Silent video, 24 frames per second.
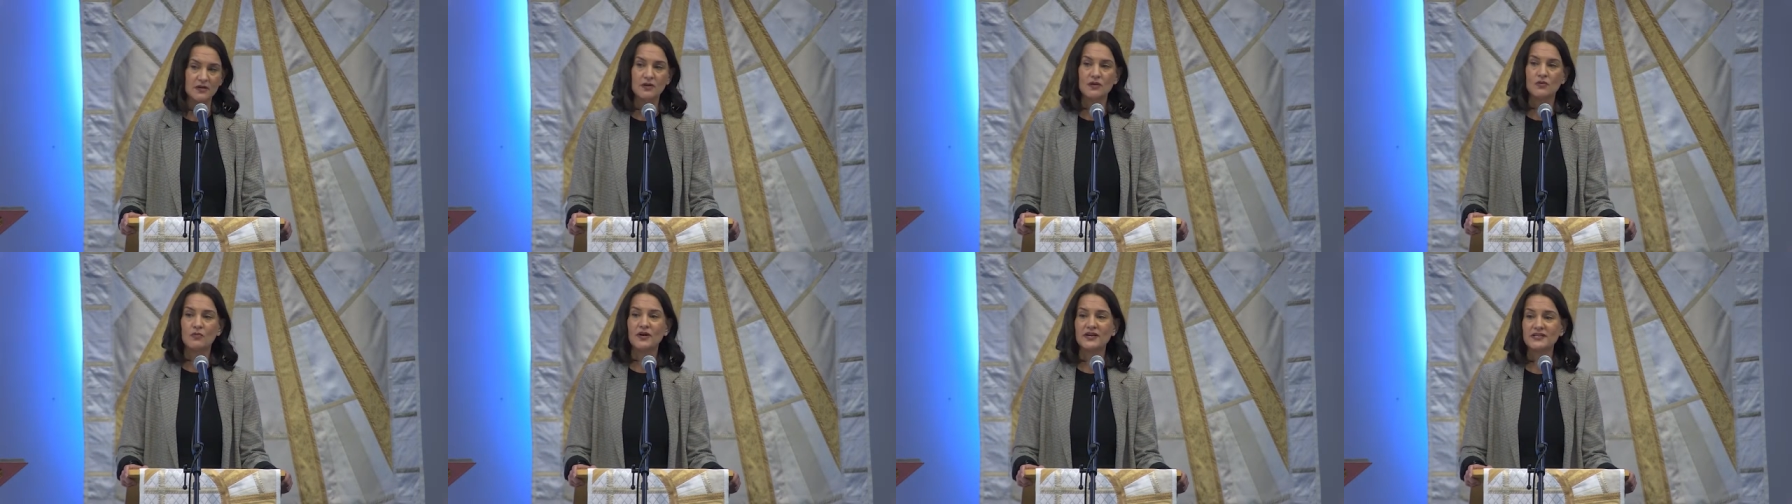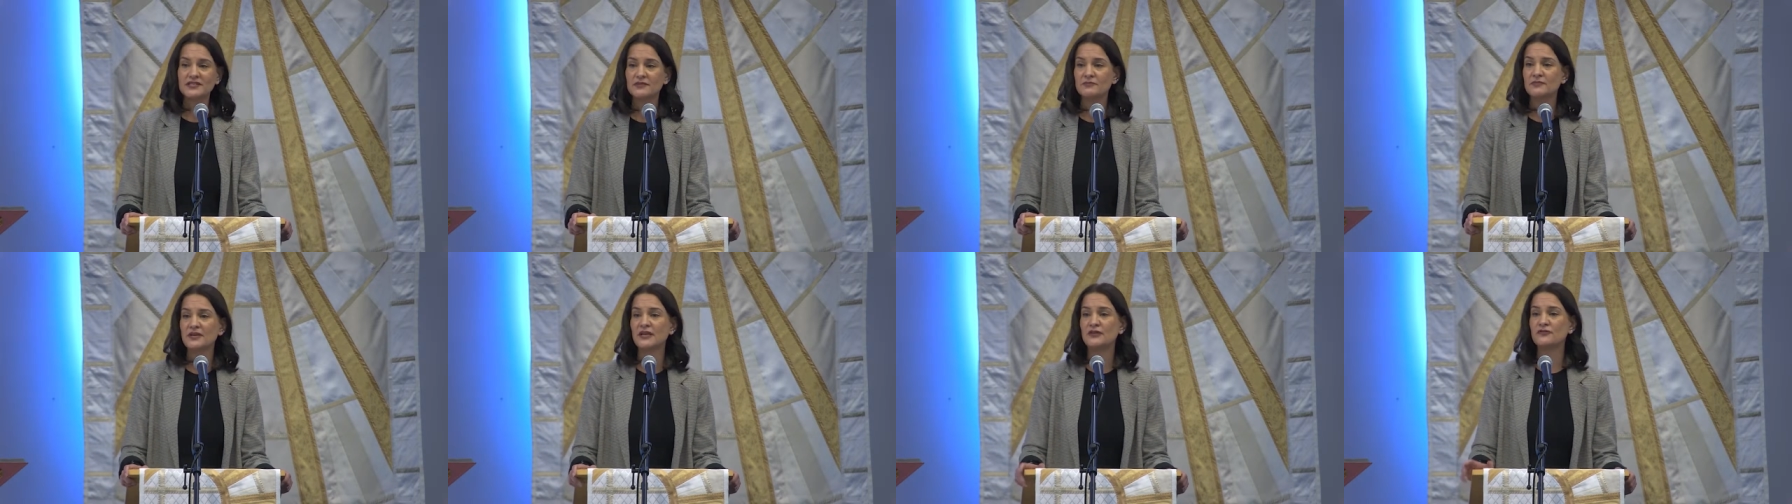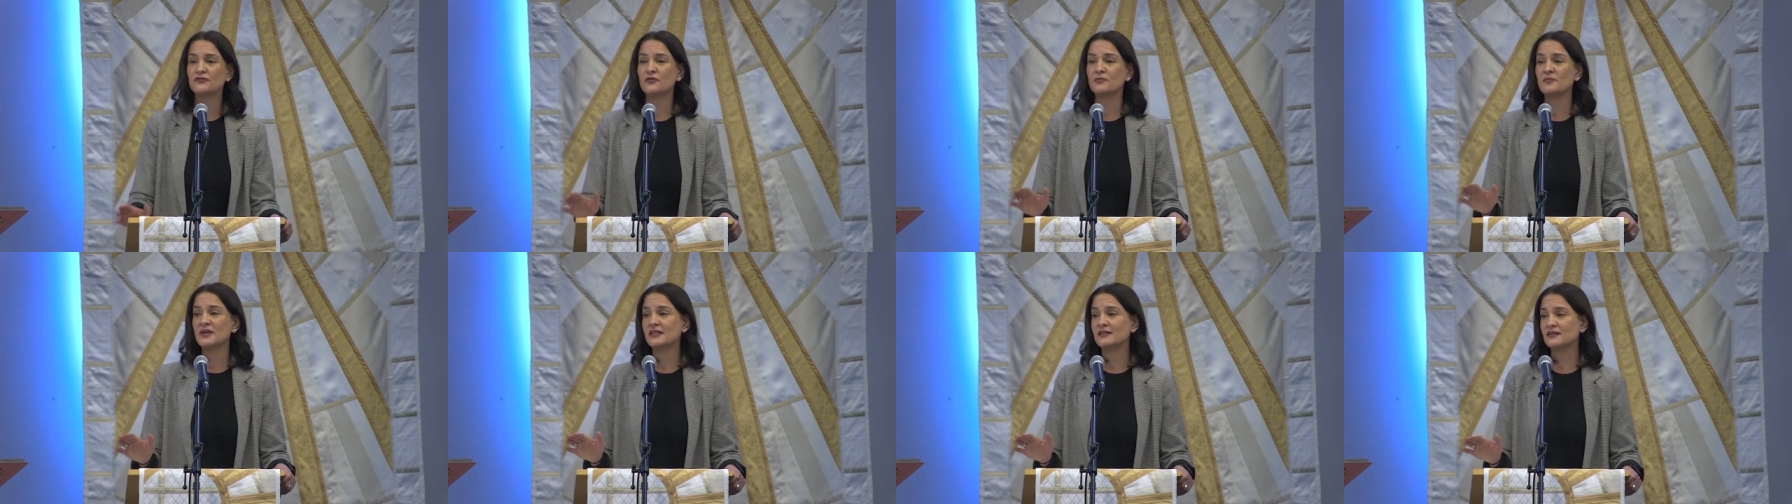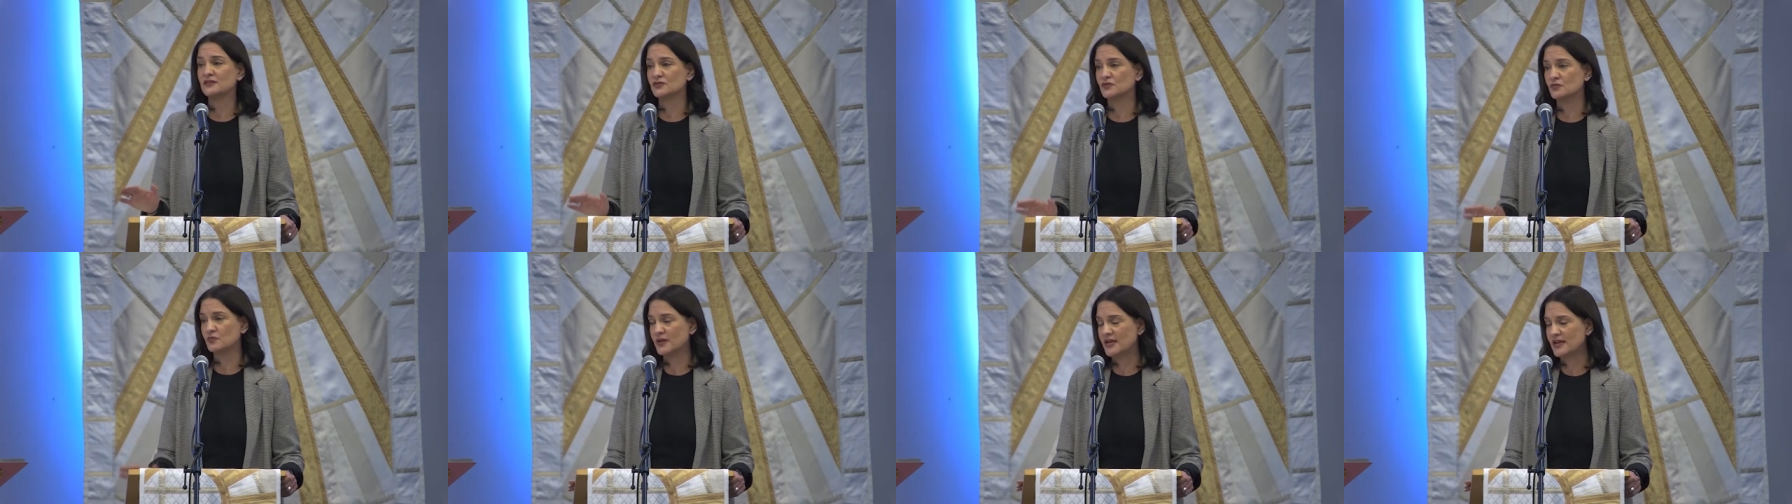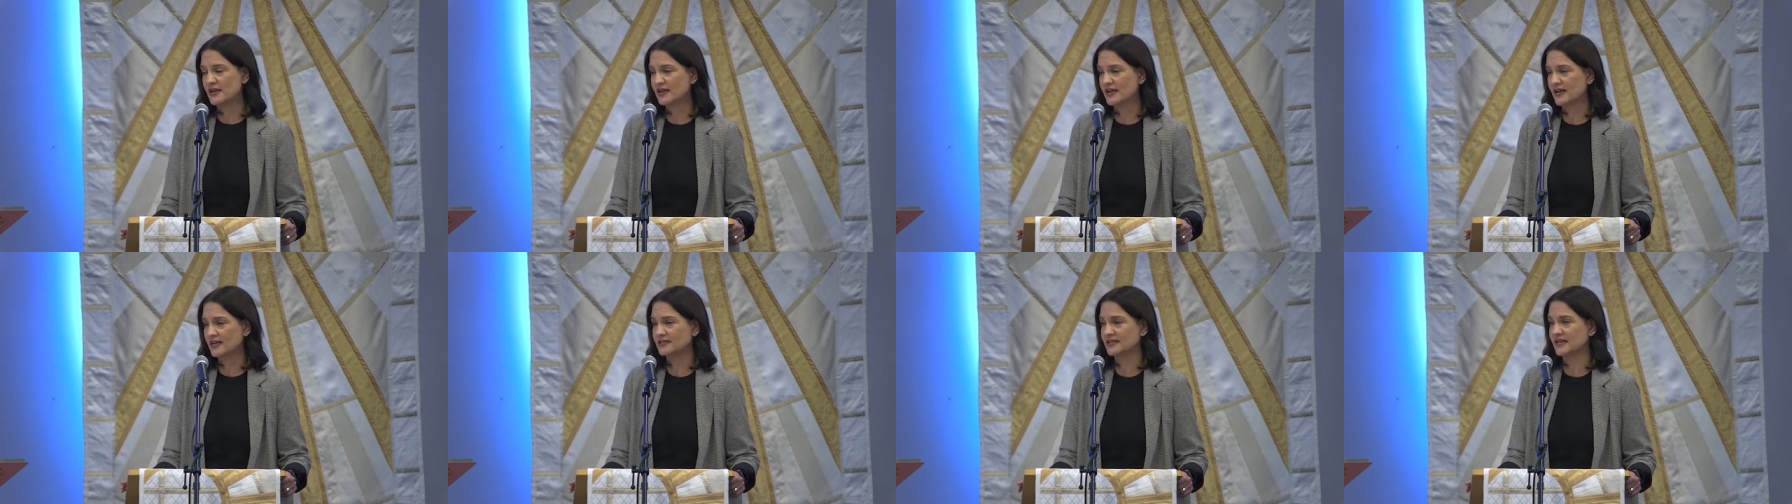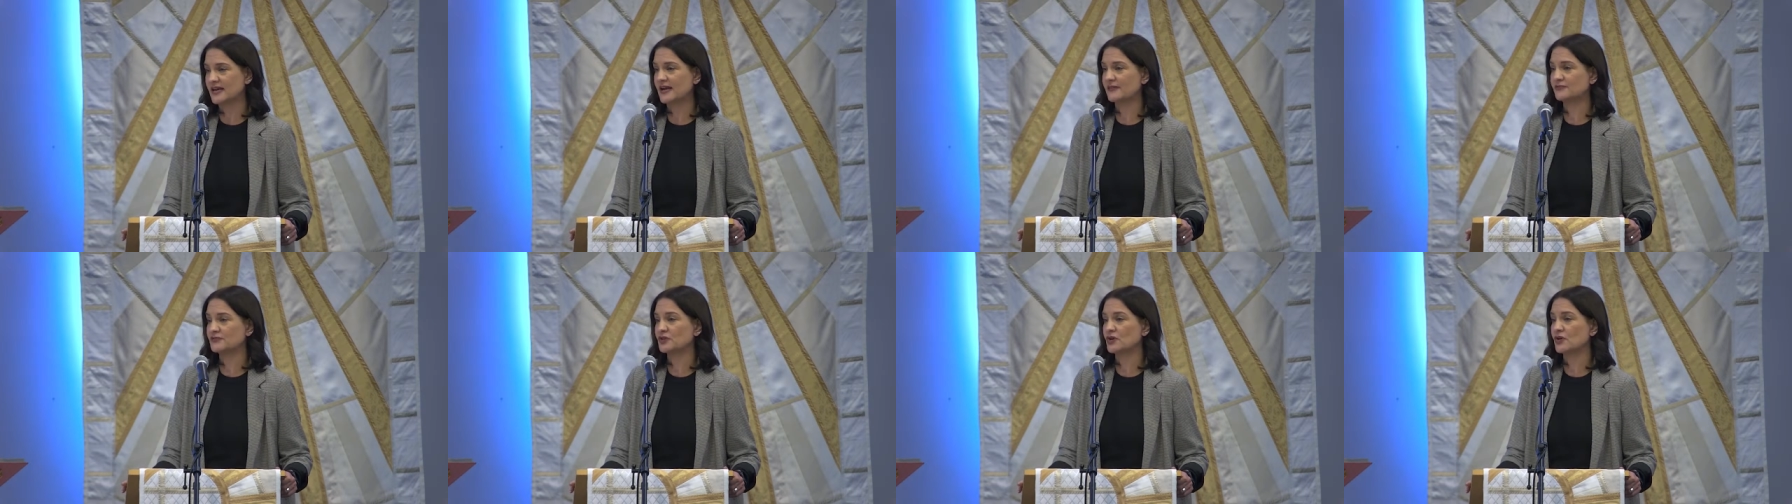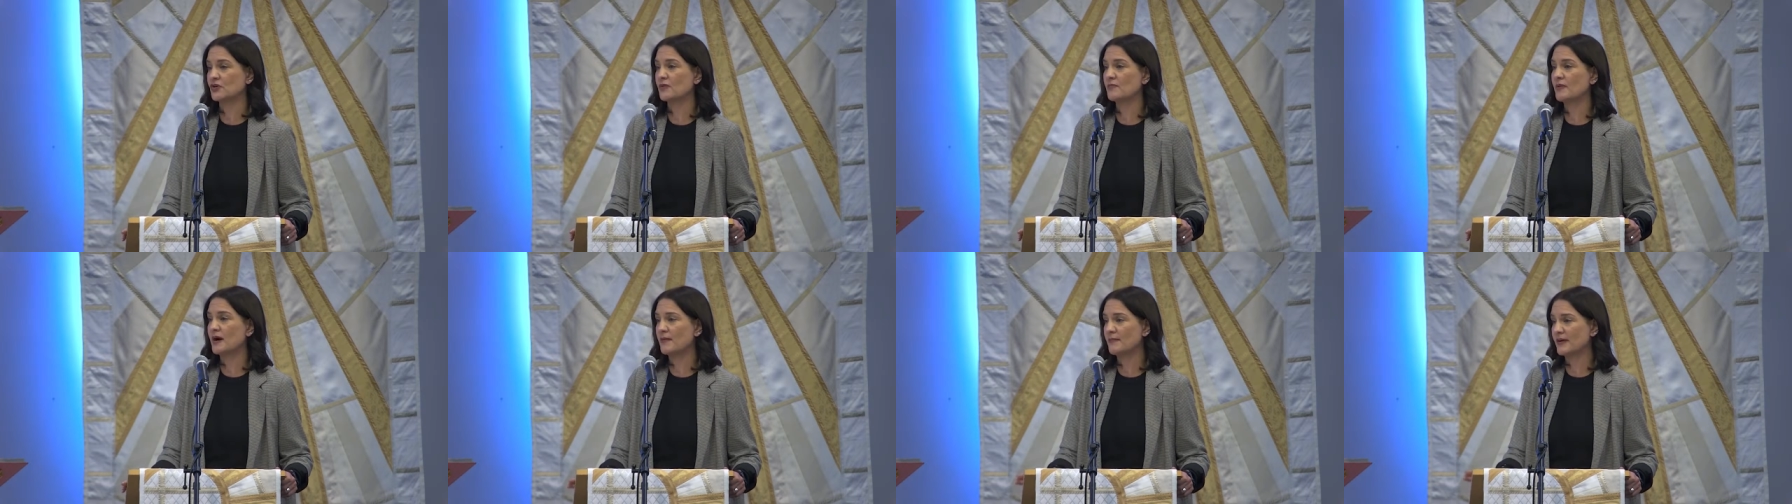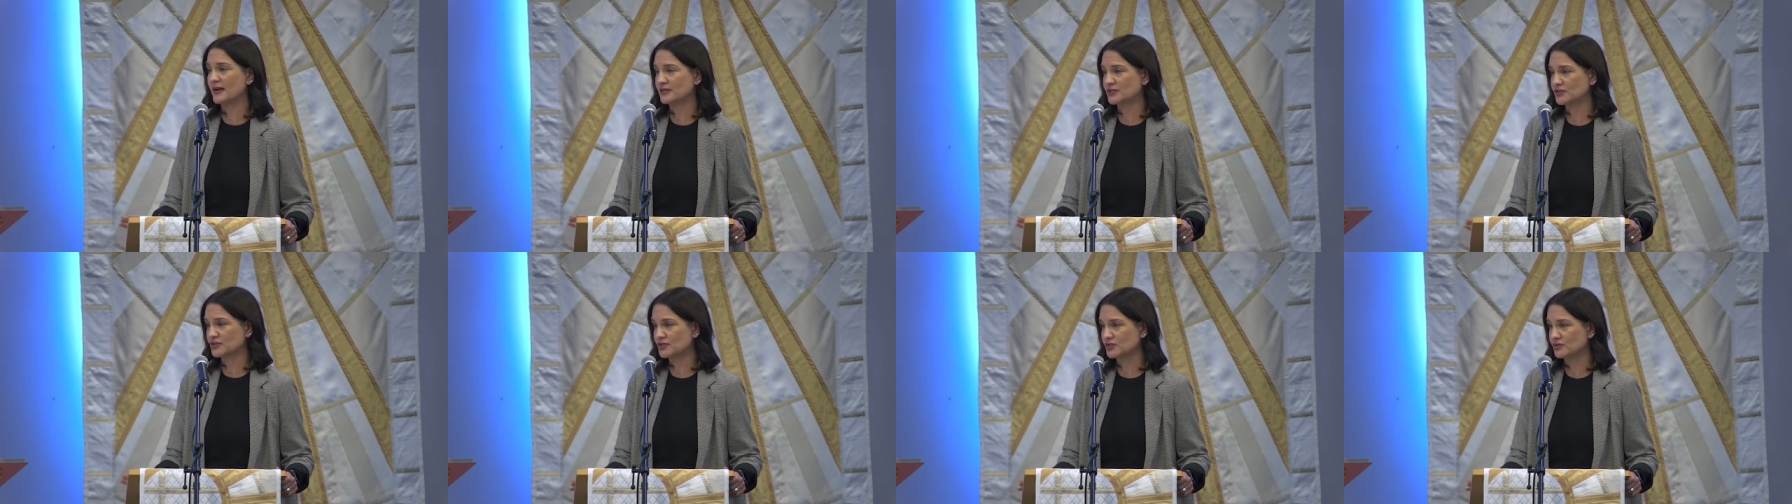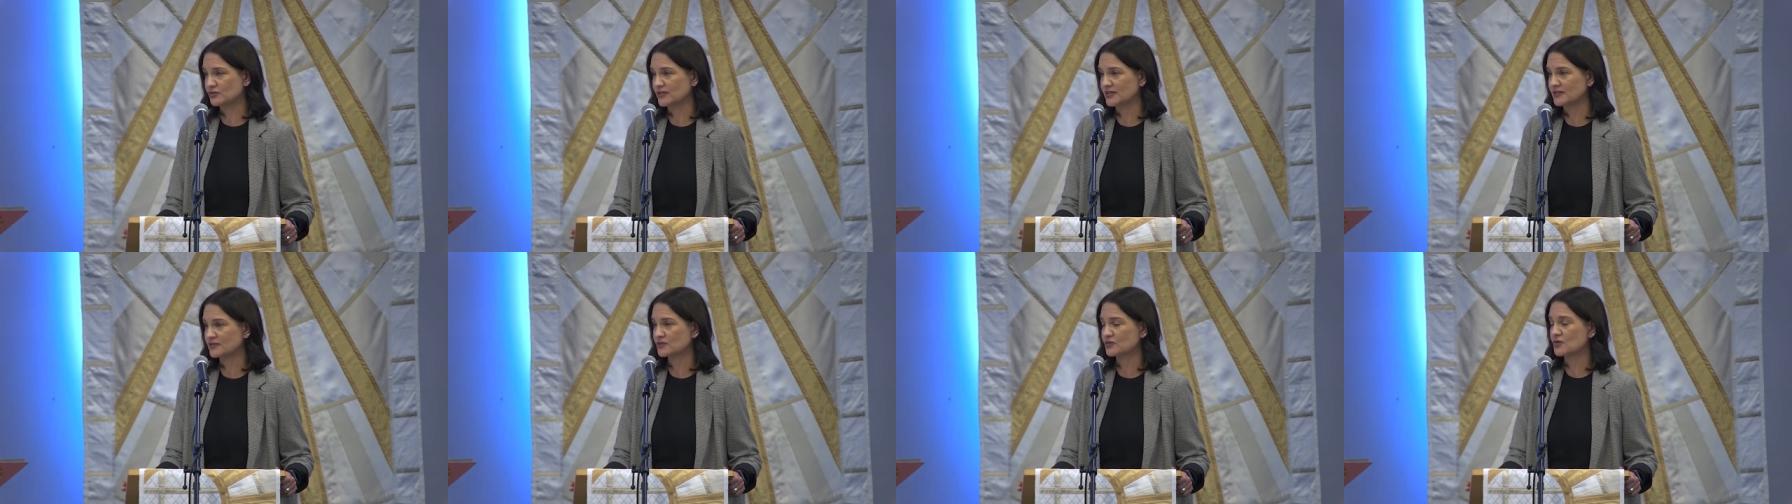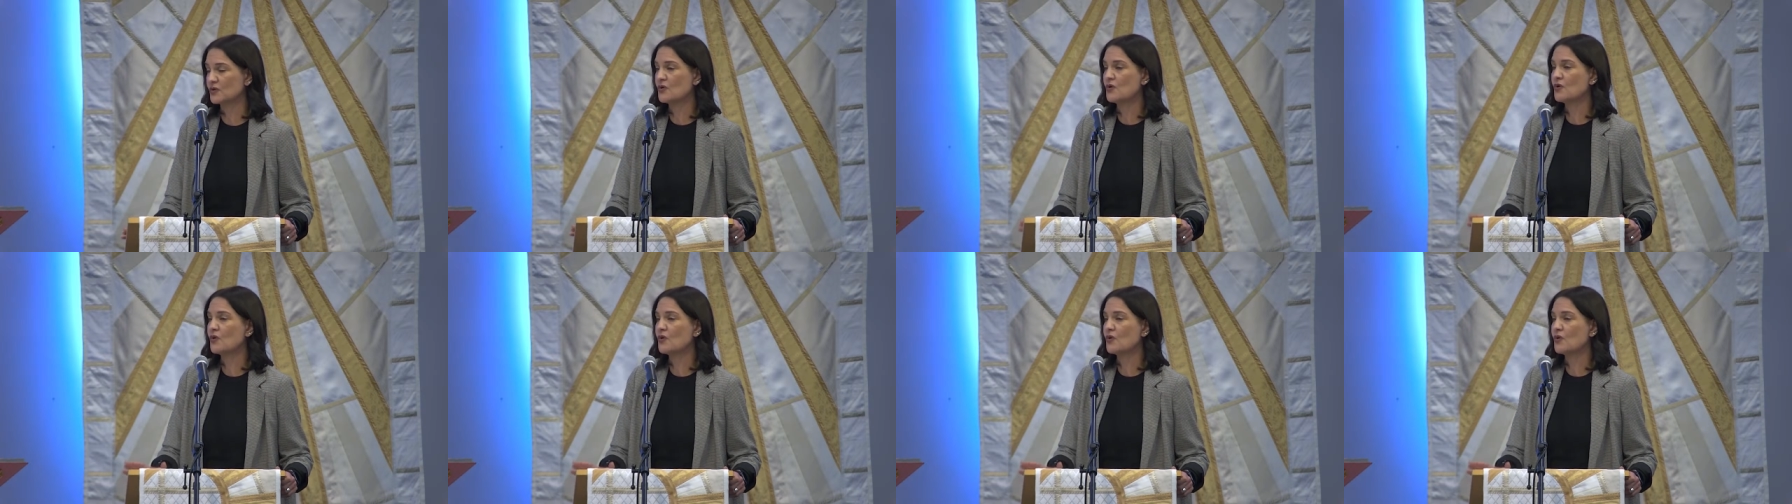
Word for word: What does it mean for me this week as I have to go about my to do list?